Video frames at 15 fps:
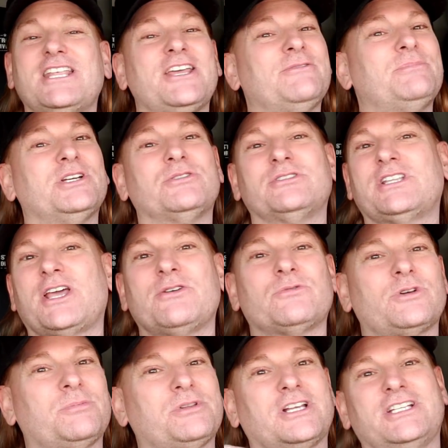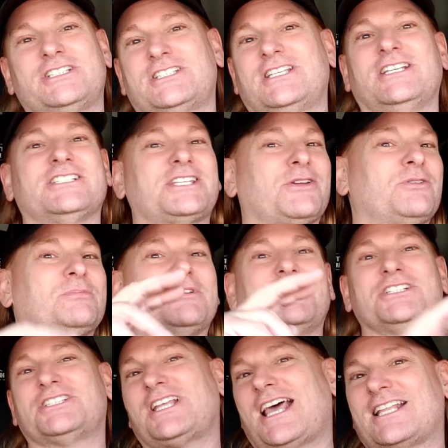they replaced this, they
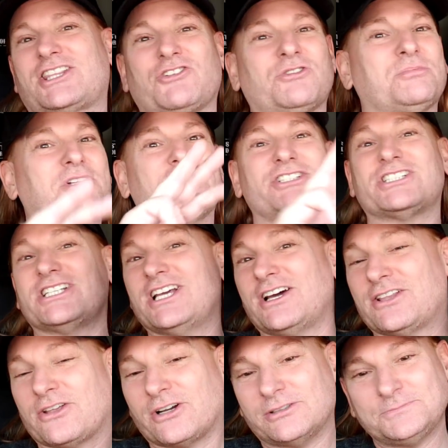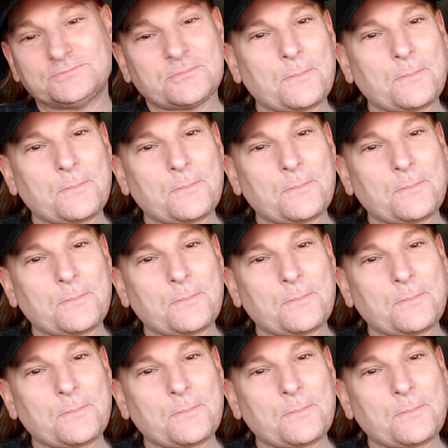replaced that, they replaced the other.